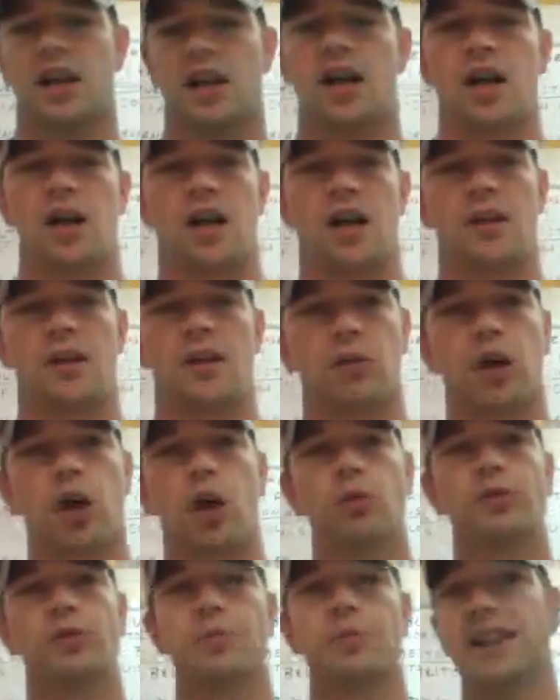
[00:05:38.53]
They were
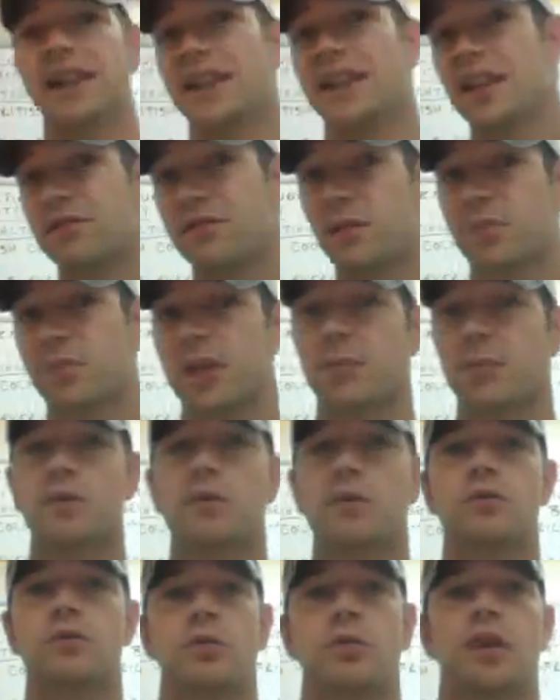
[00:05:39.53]
home to many different
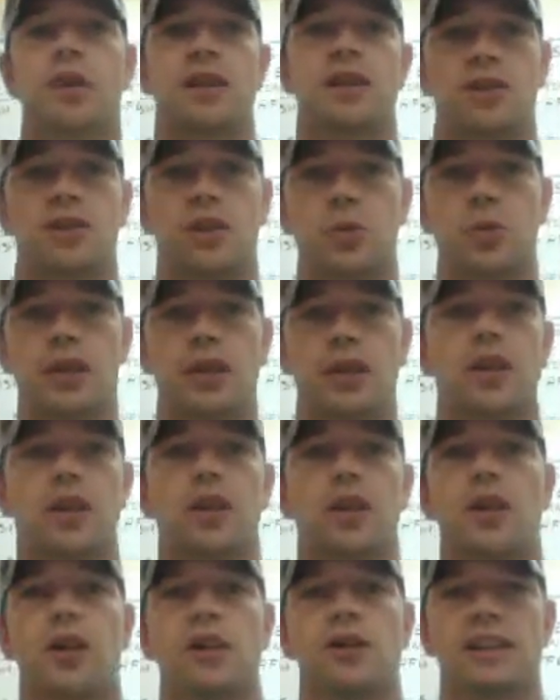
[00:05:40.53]
peoples, whereas New
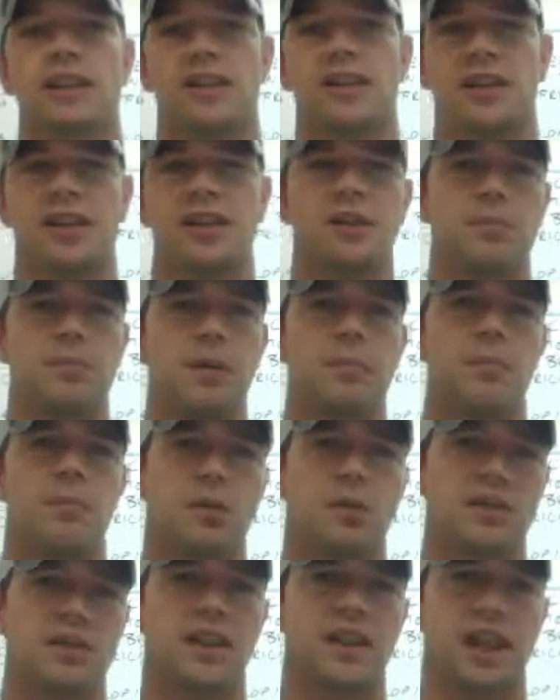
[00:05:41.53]
England colonies tended to be
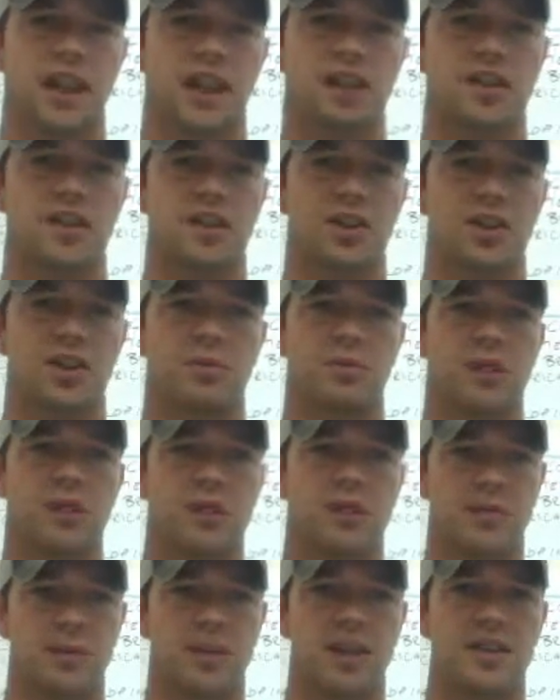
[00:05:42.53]
mostly English with a
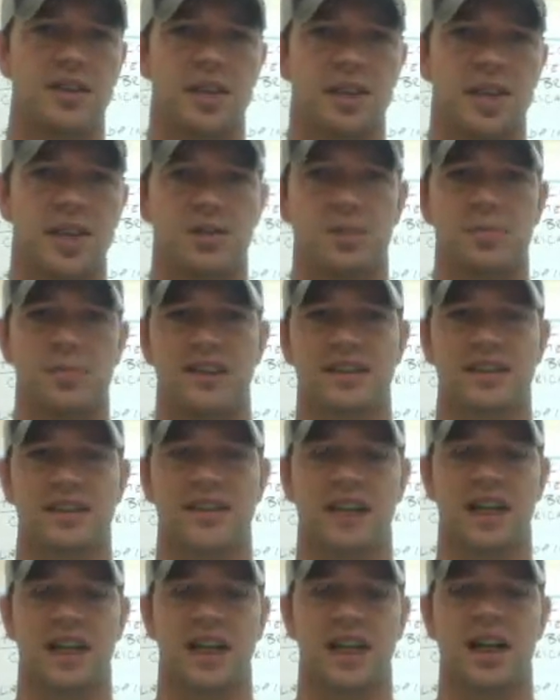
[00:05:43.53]
little bit of Dutch mixed
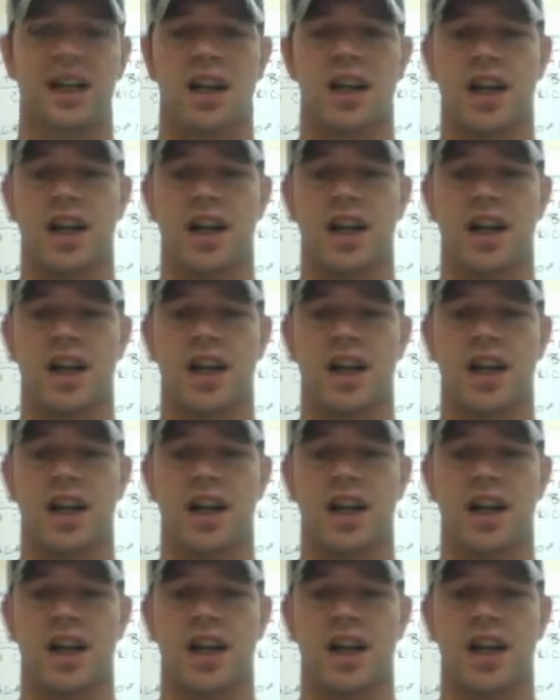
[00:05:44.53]
in there.